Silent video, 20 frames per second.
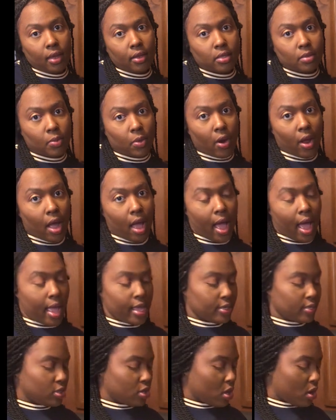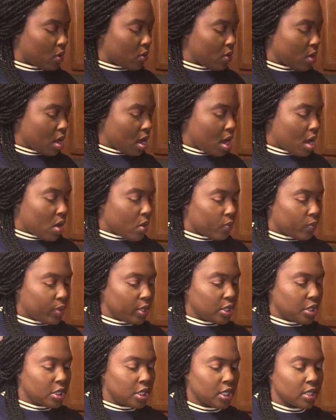else more hot. So
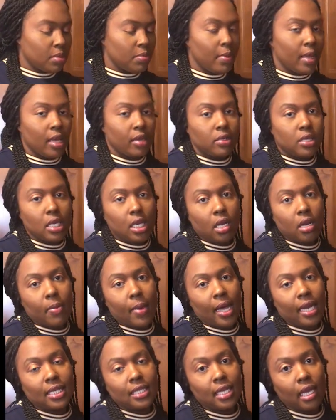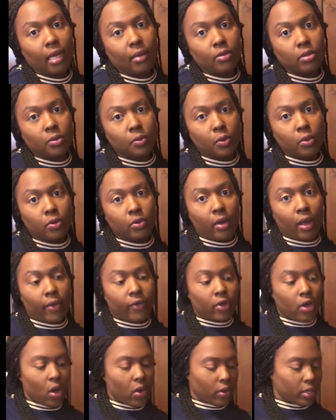we just melted about a tablespoon
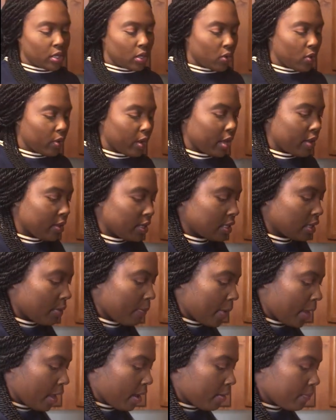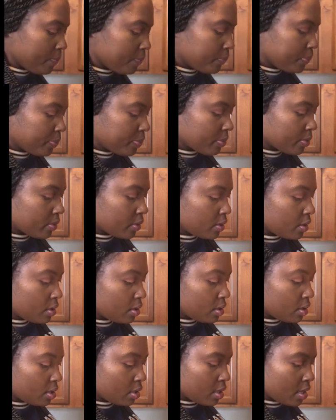of coconut oil in the pan.
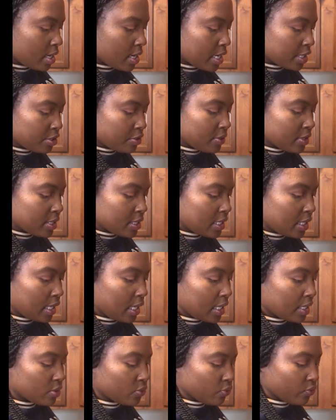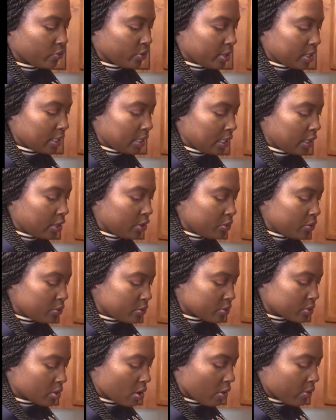And as you can see, it's really
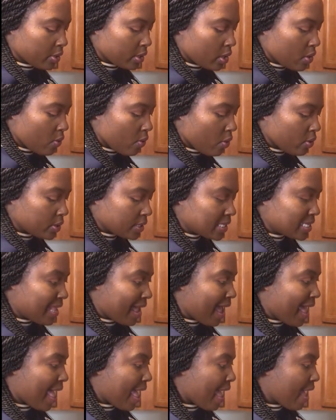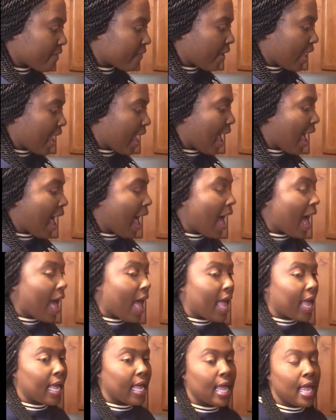loose. Coconut oil does not have a
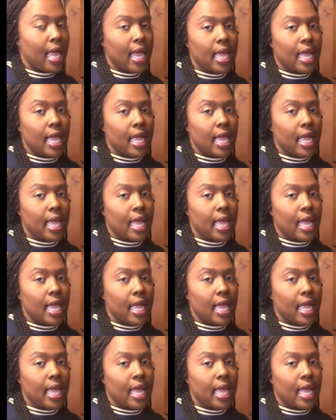high